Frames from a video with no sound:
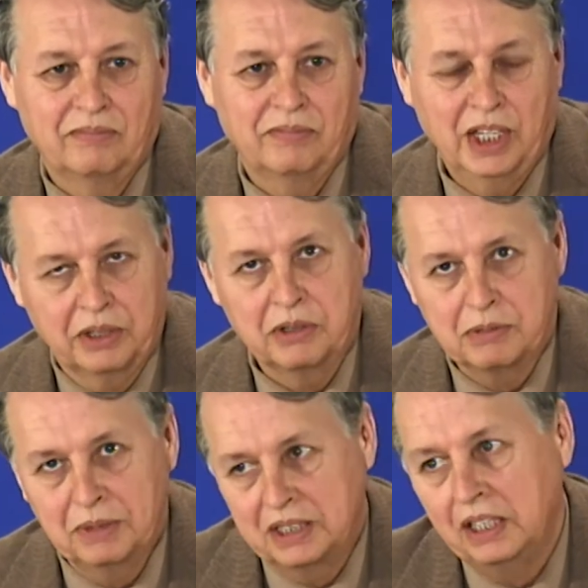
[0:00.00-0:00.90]
The
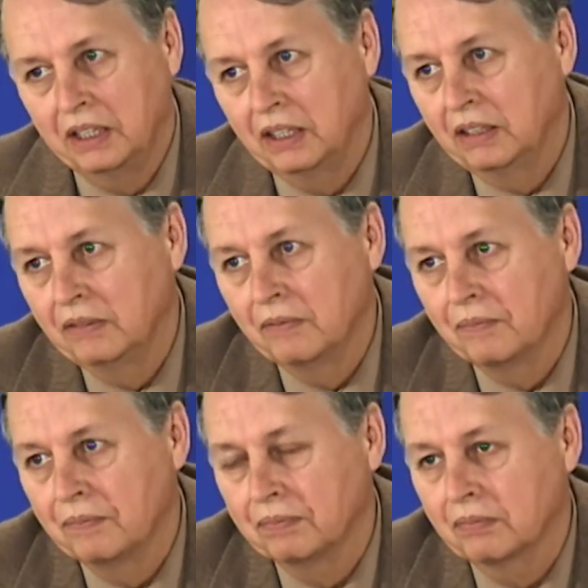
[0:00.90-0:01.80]
acousmatiki,
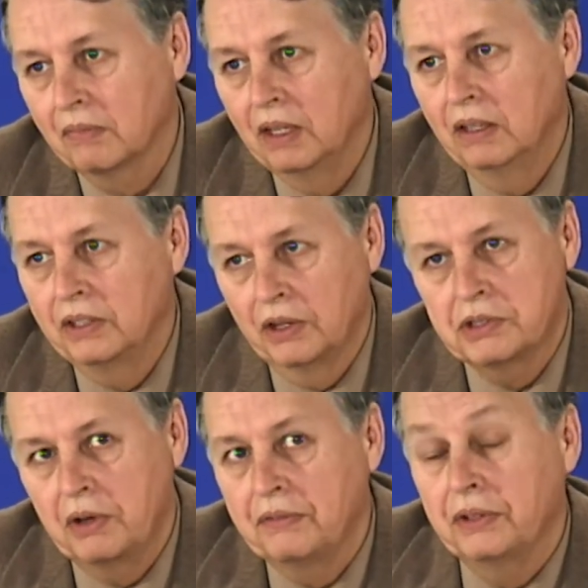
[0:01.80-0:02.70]
those
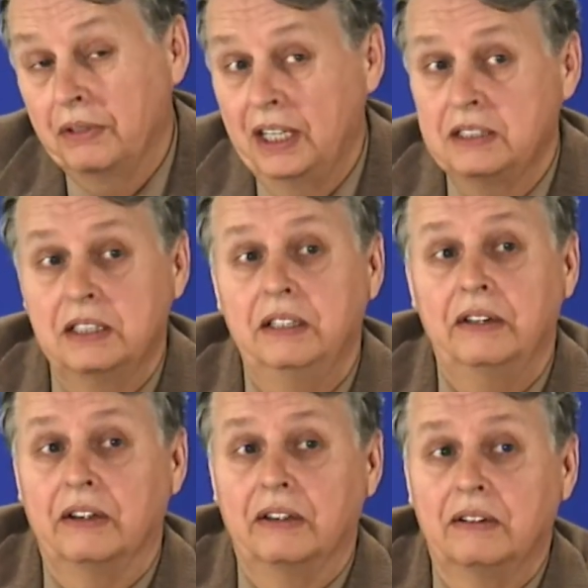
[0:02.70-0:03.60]
who have the right to
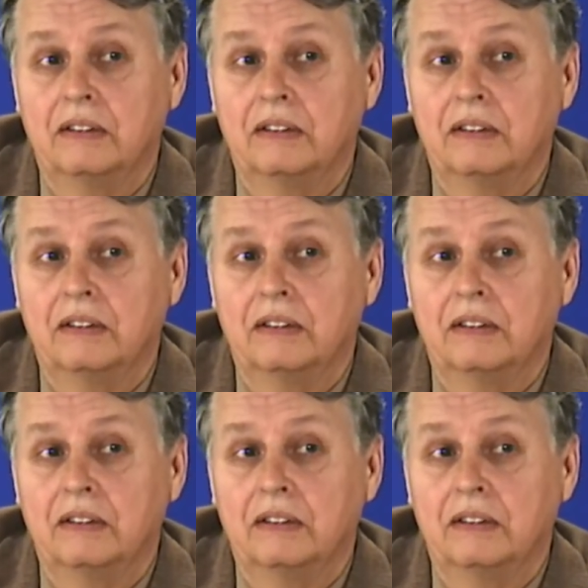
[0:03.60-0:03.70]
hear.